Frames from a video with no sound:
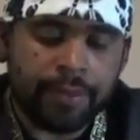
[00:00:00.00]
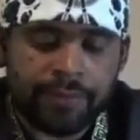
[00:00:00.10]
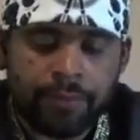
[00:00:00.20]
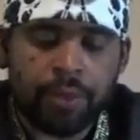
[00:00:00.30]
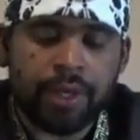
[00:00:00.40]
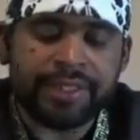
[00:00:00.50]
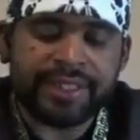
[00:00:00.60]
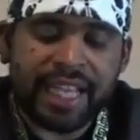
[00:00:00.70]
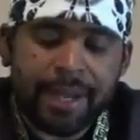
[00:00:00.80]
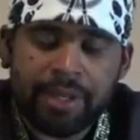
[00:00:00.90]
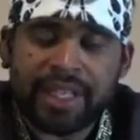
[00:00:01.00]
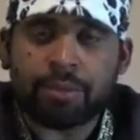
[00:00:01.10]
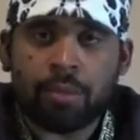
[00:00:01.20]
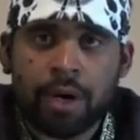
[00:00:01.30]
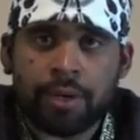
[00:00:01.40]
Verse 4,
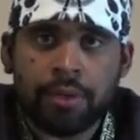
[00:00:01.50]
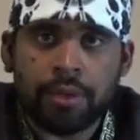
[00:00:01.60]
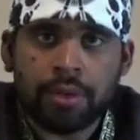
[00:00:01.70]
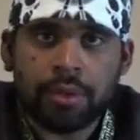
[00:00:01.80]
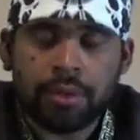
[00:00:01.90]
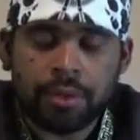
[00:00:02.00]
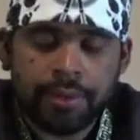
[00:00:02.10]
unstable as water.